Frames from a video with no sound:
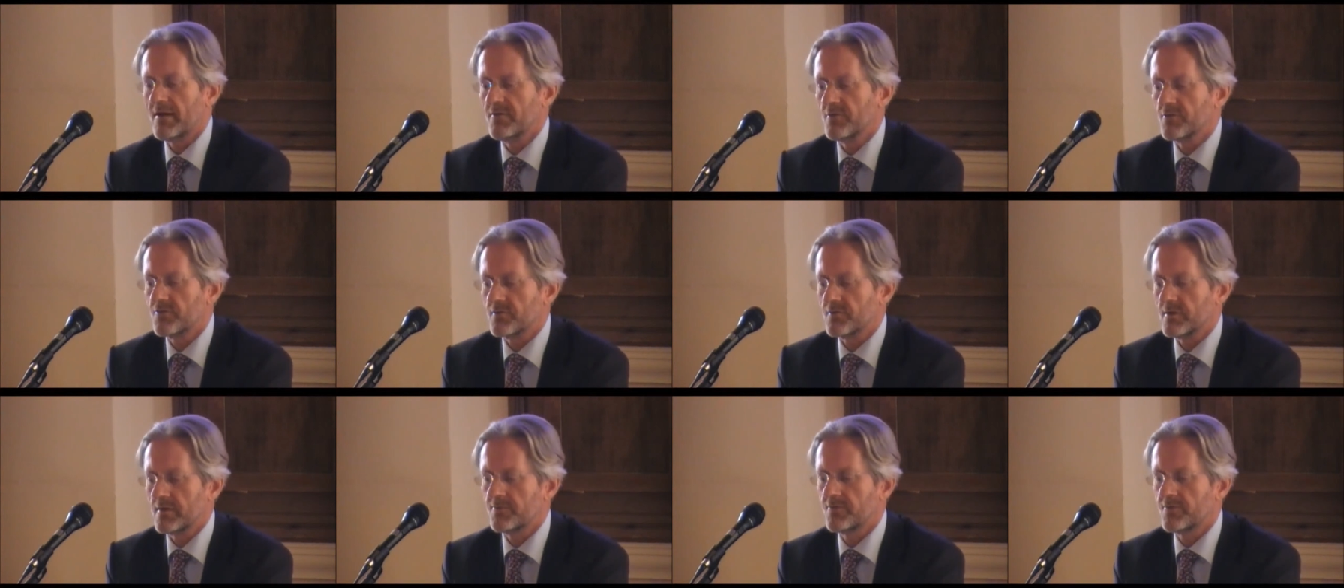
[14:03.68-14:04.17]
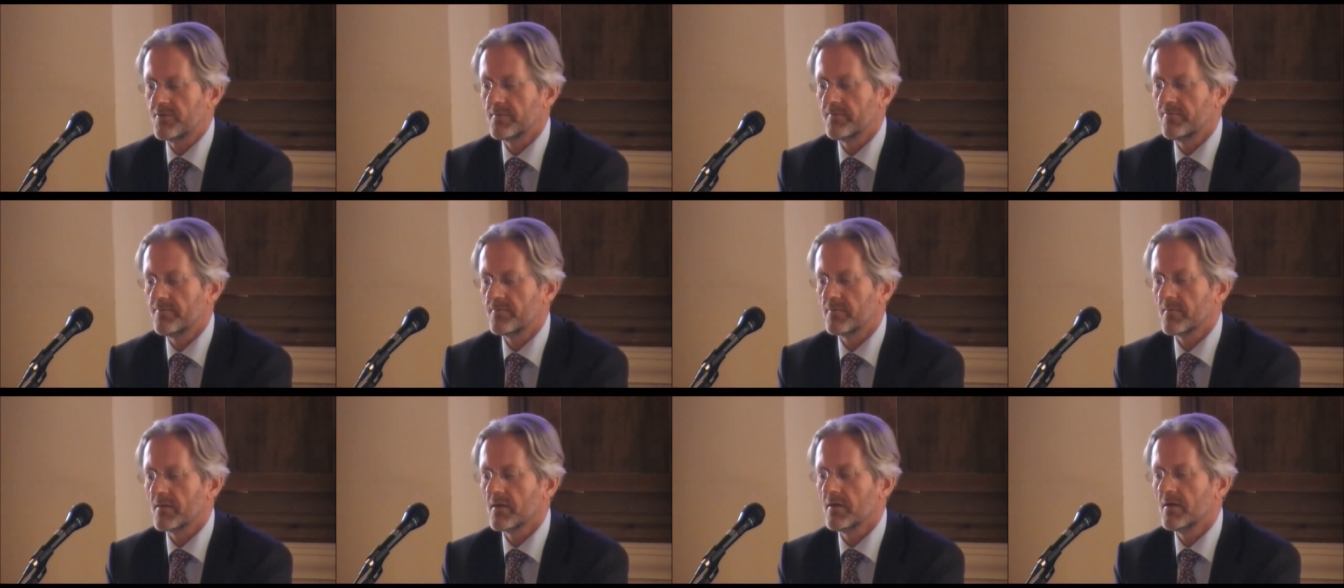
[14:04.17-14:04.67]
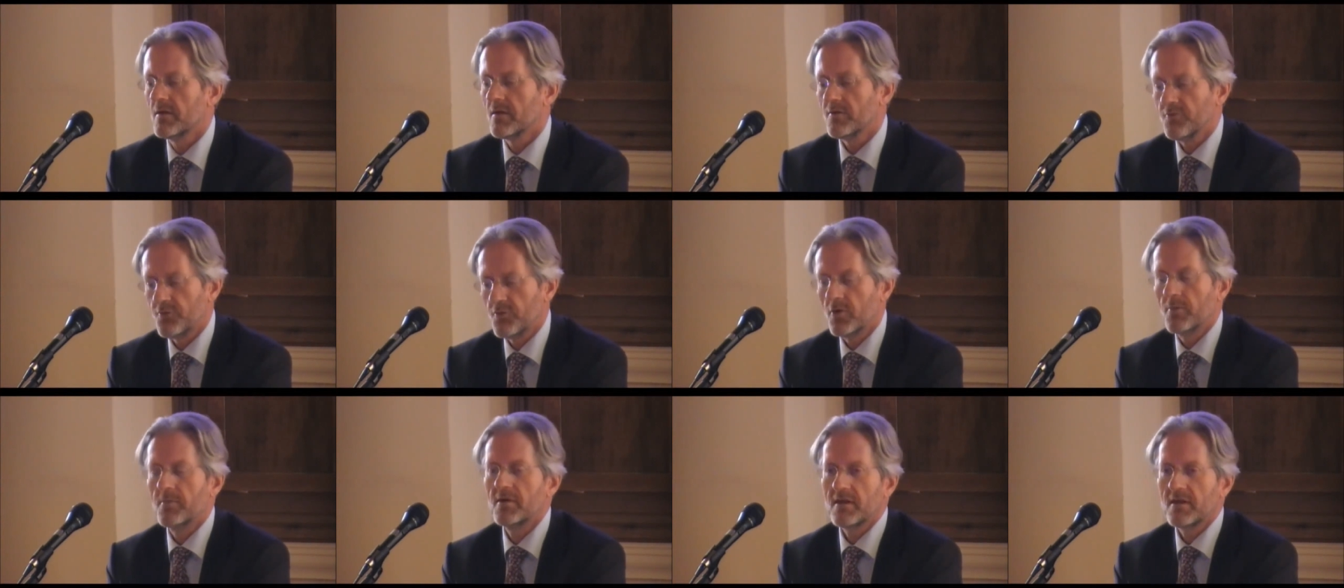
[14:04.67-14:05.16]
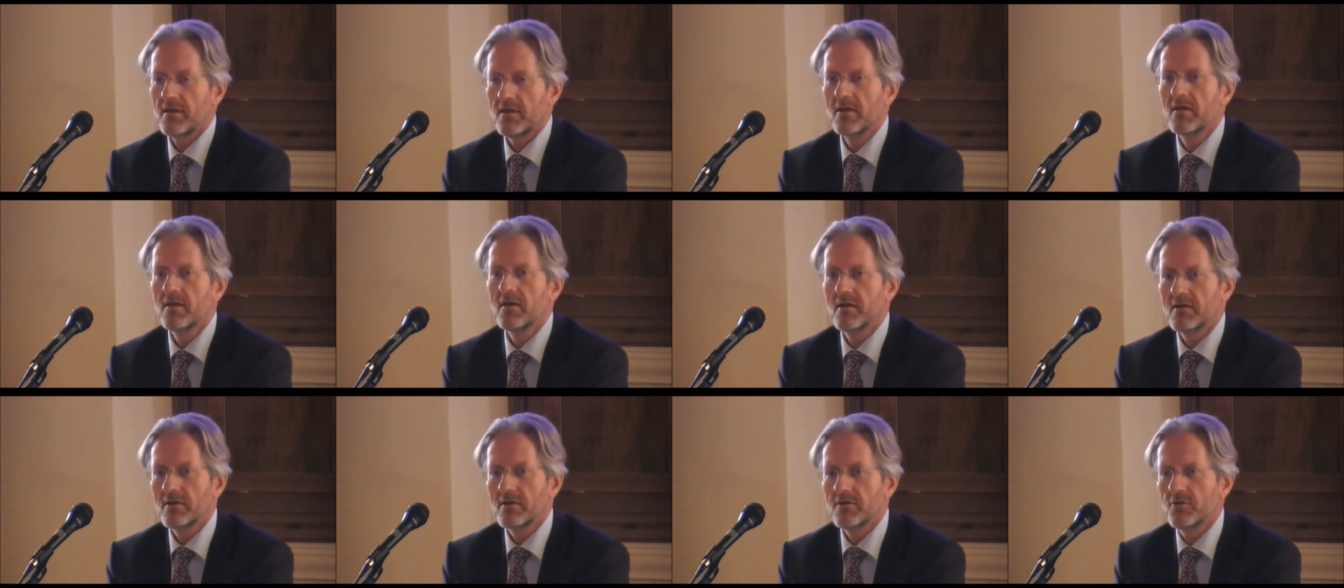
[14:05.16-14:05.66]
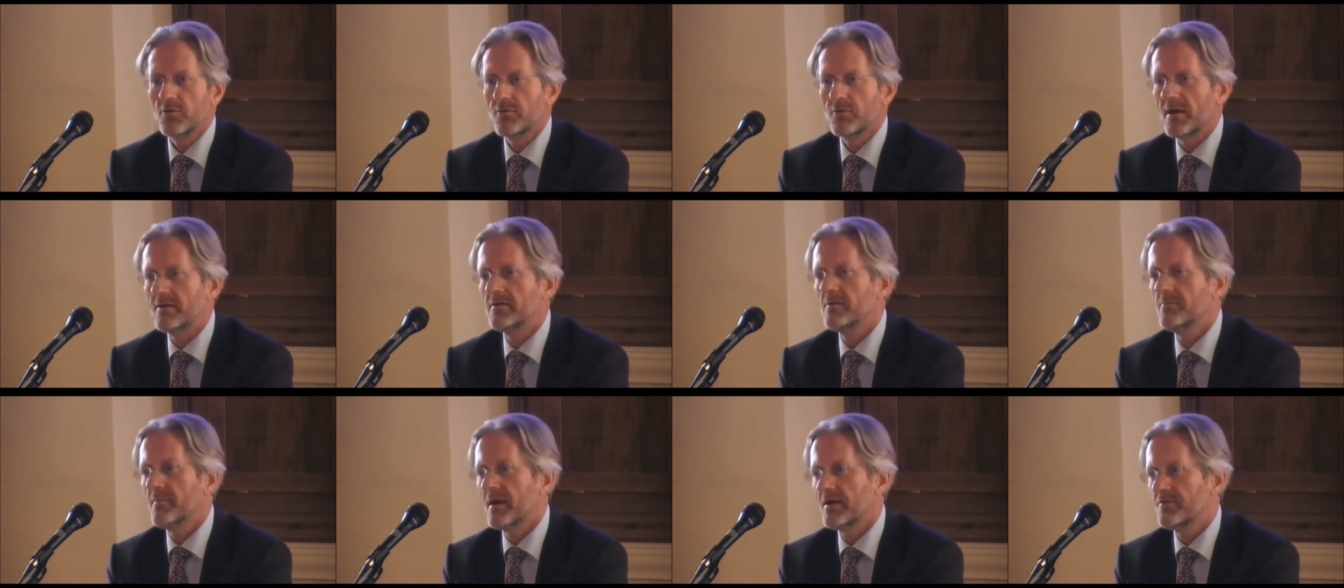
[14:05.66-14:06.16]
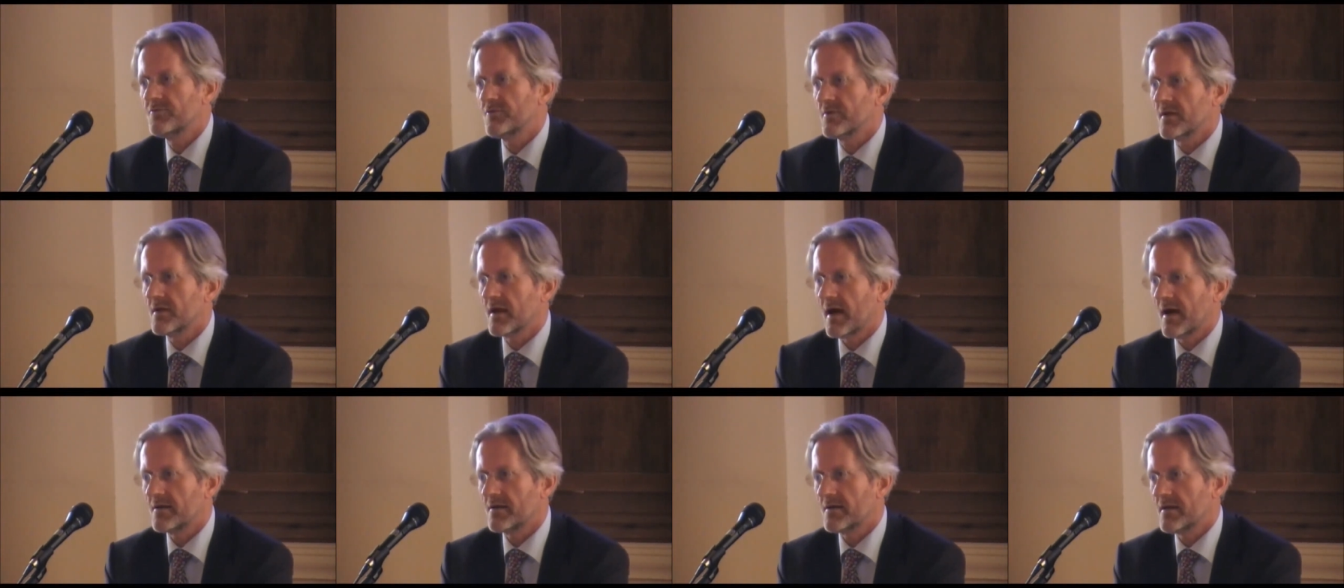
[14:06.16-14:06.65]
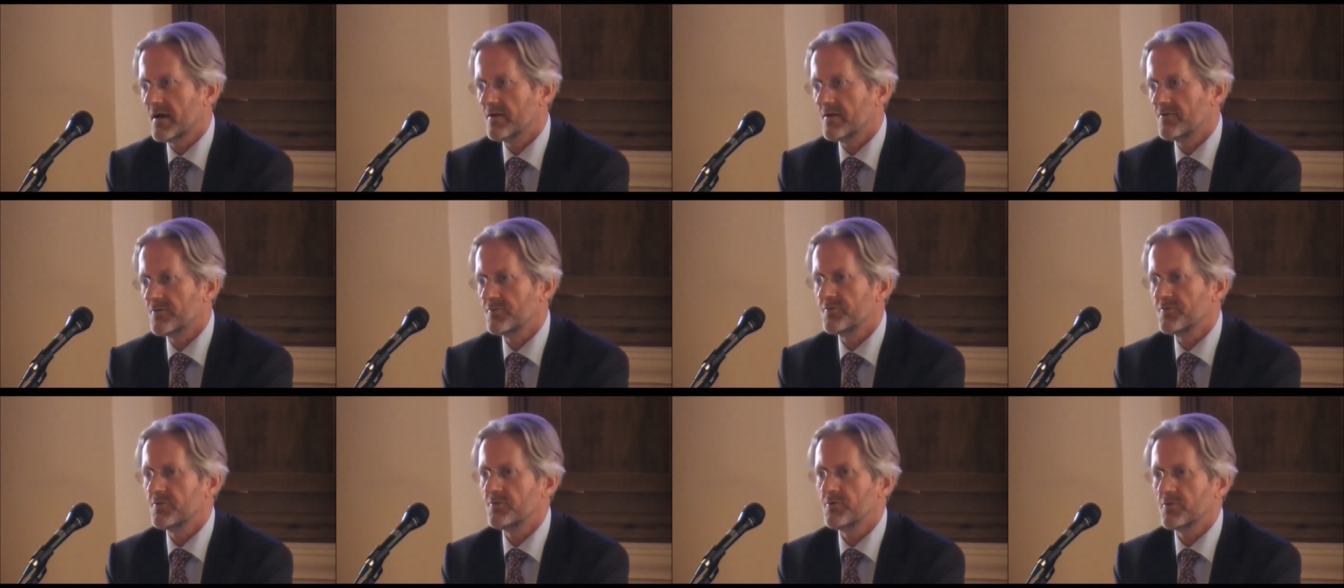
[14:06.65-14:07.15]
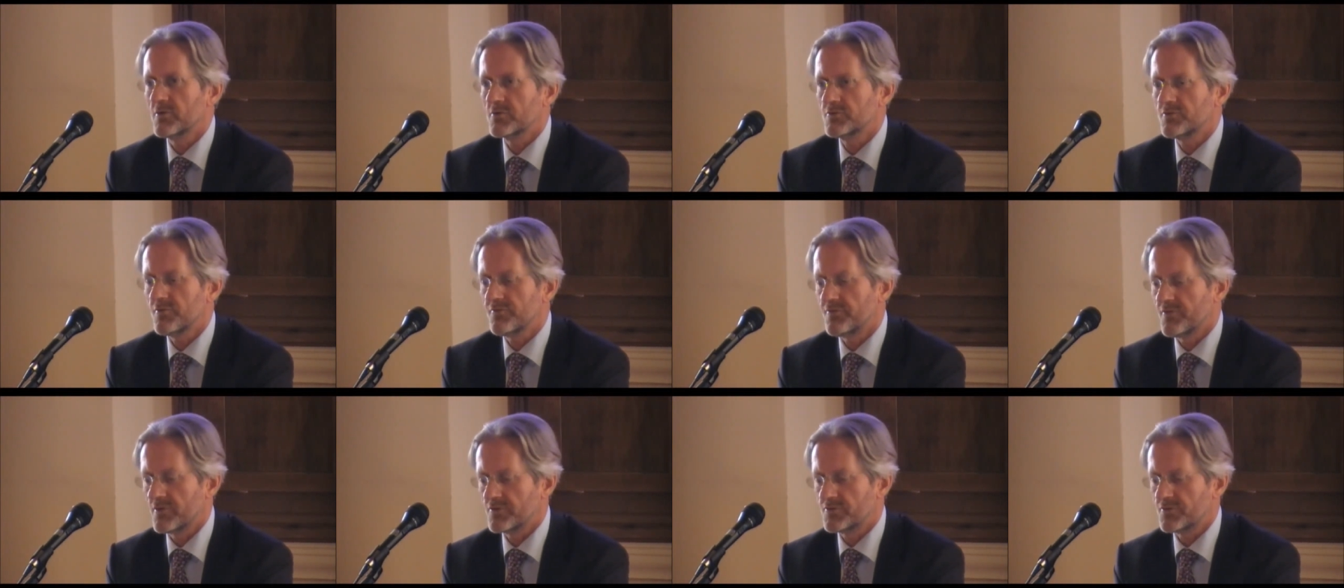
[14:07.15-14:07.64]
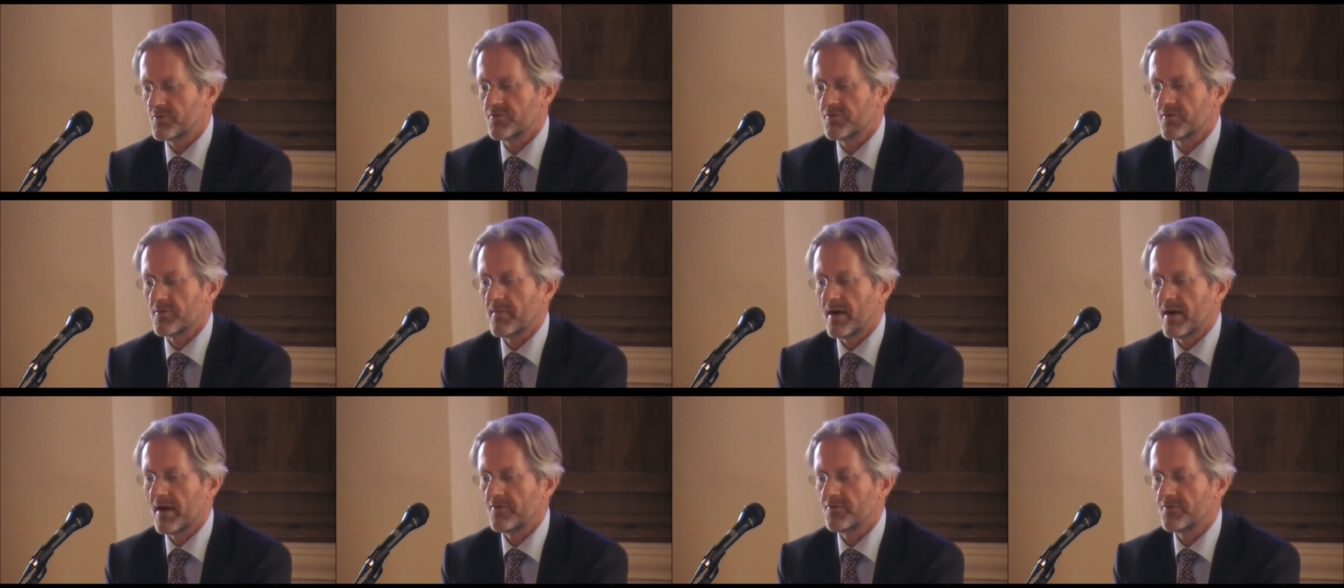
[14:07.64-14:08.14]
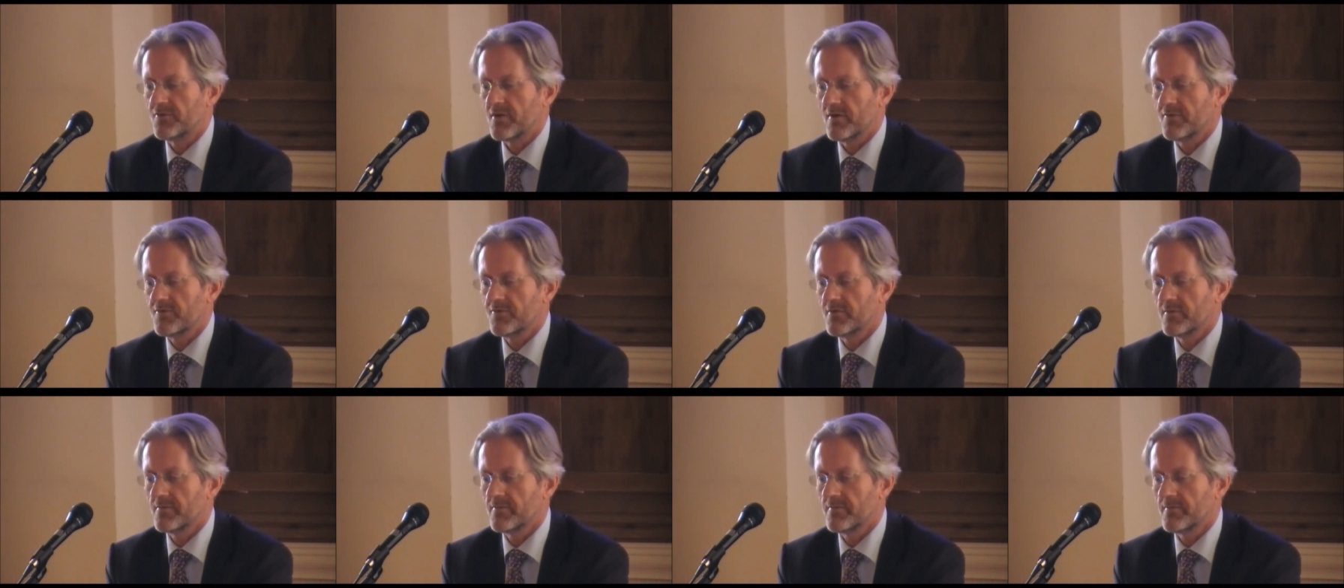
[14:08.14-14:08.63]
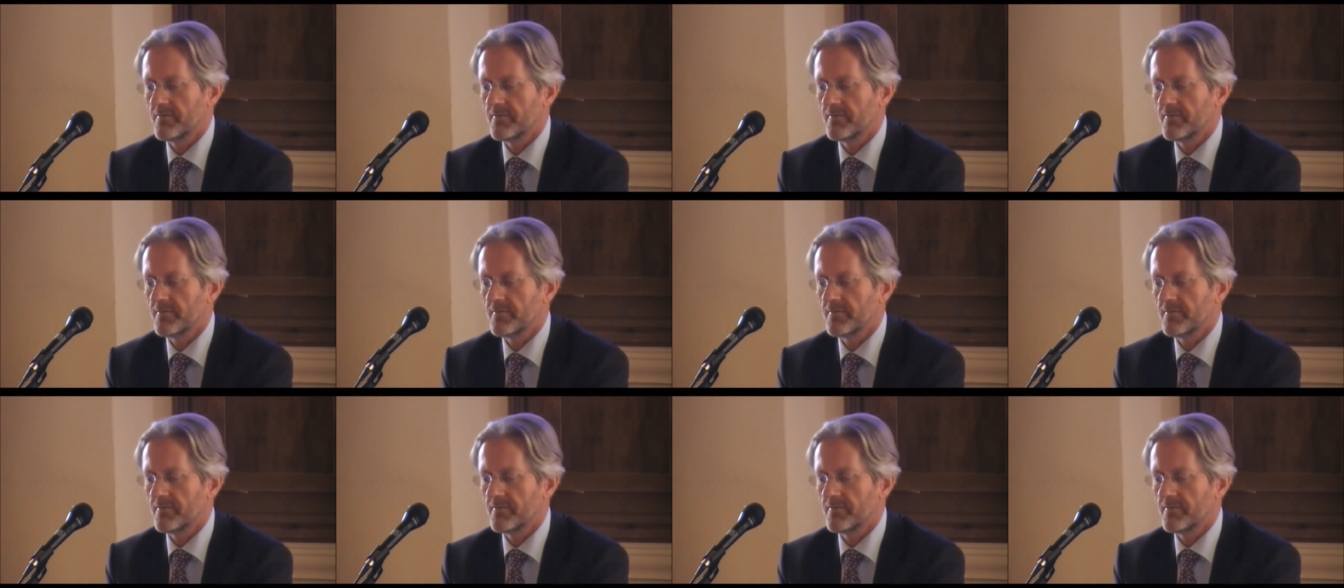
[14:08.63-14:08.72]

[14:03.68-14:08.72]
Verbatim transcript: manuscripts. In Germany, you already mentioned guidelines of the Deutsche Forschungsgemeinschaft.